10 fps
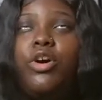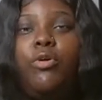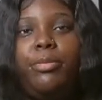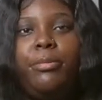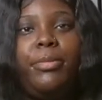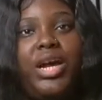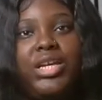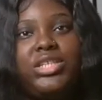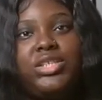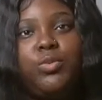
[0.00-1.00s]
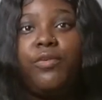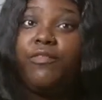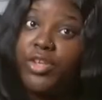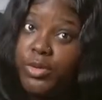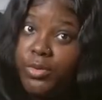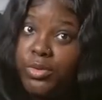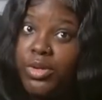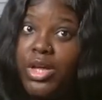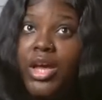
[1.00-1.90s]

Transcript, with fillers: an open box review